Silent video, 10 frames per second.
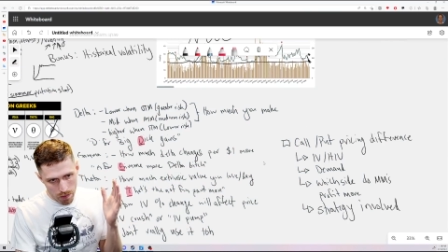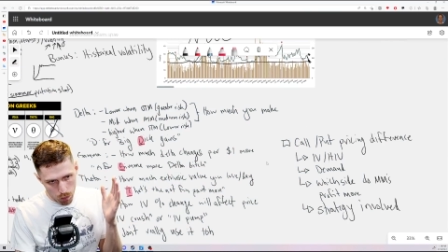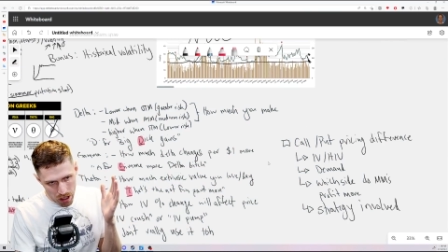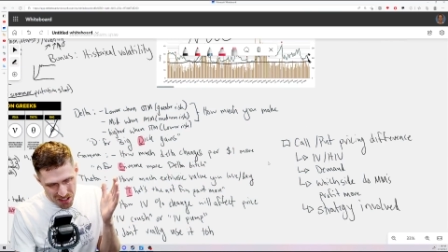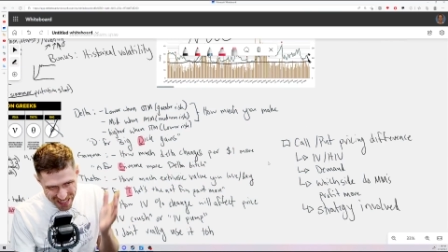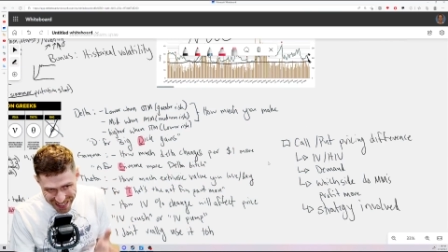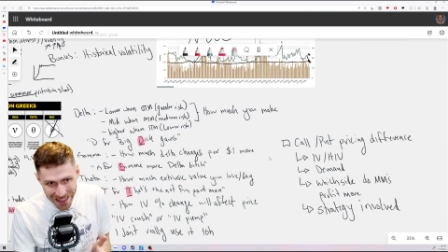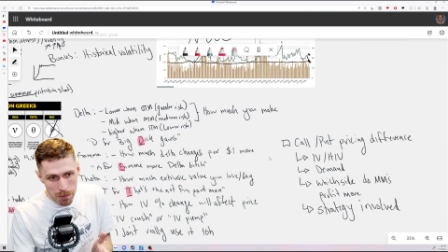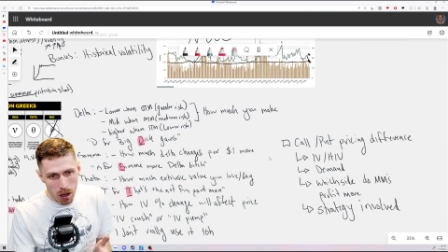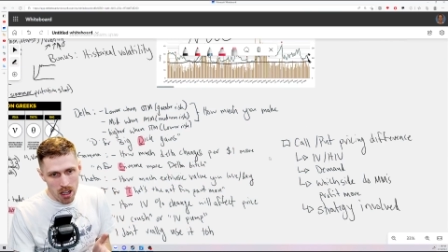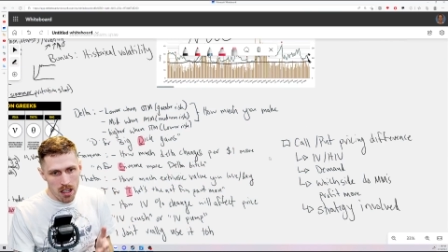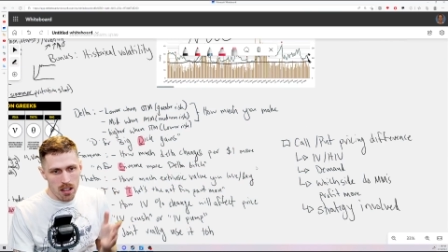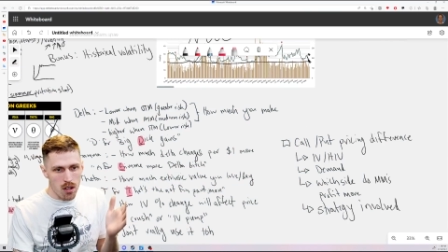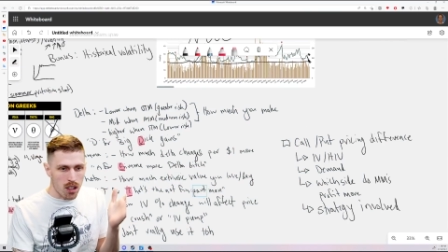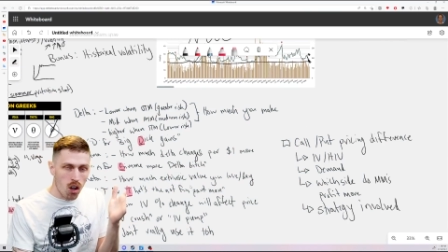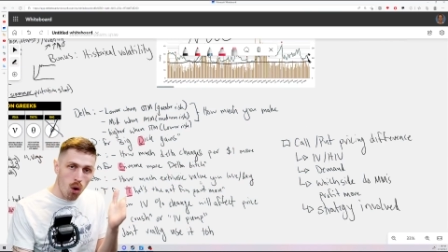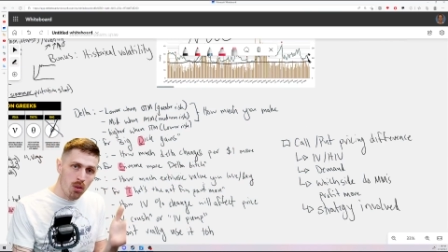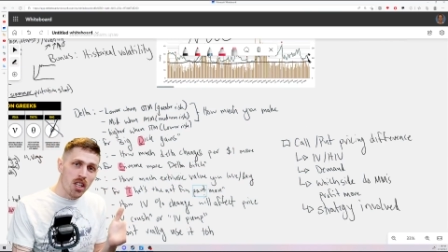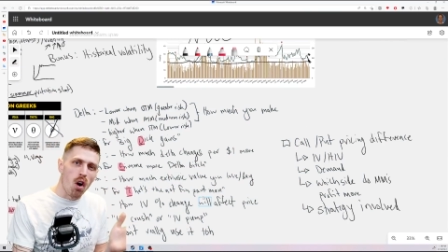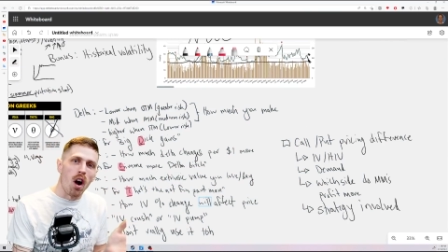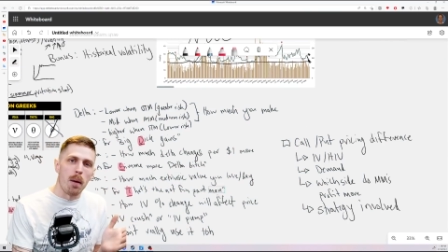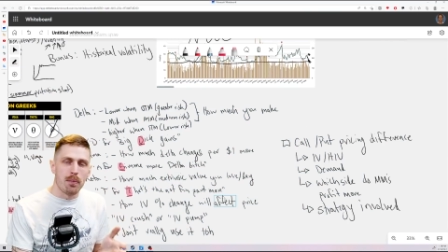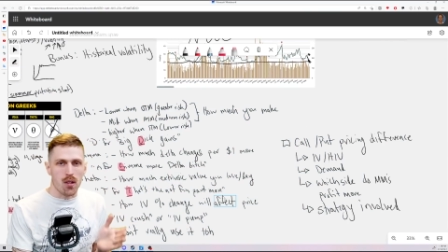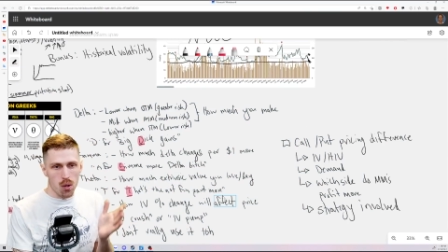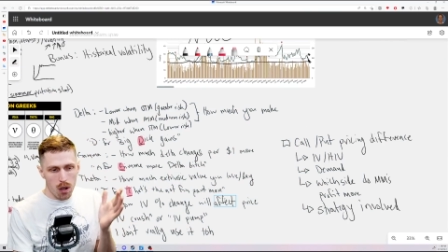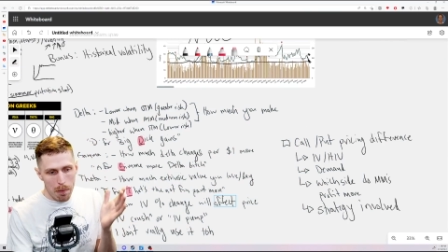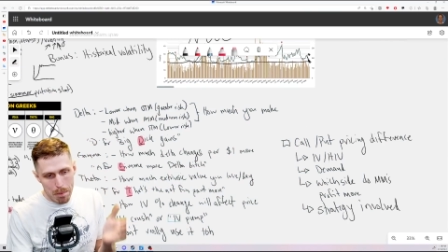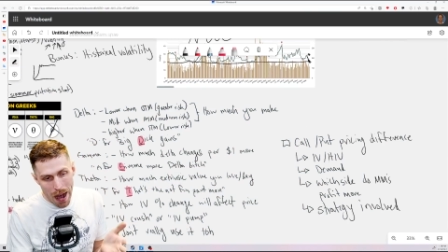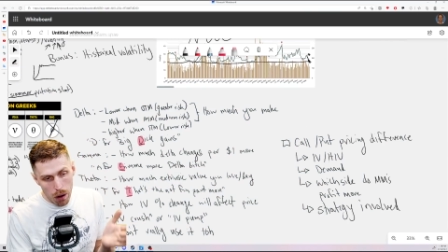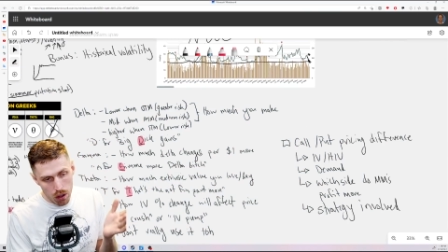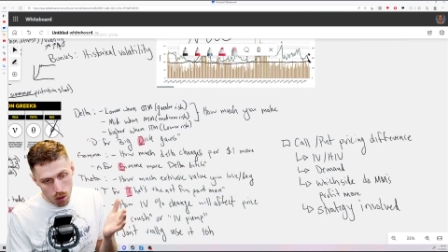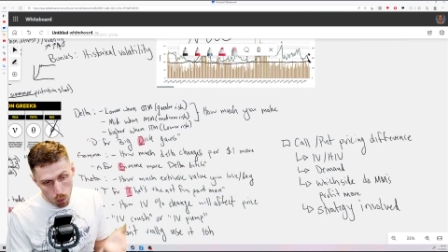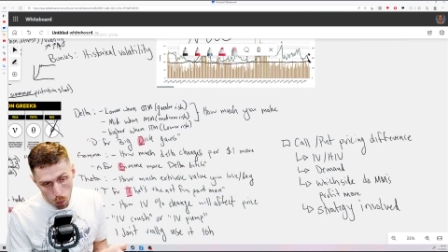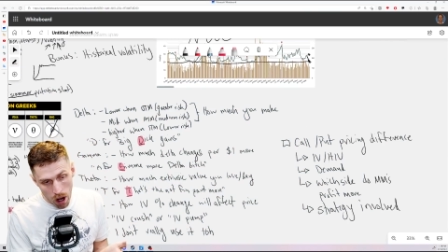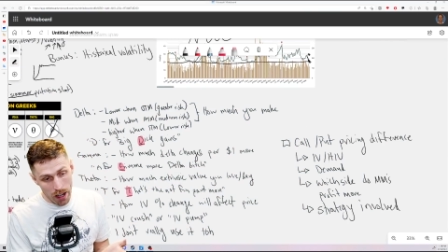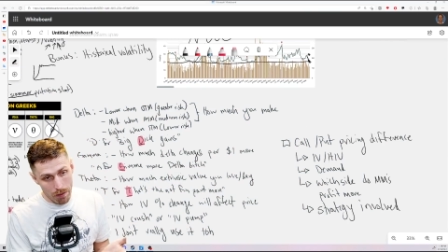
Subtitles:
When it's in the money, you can only go up to about 1.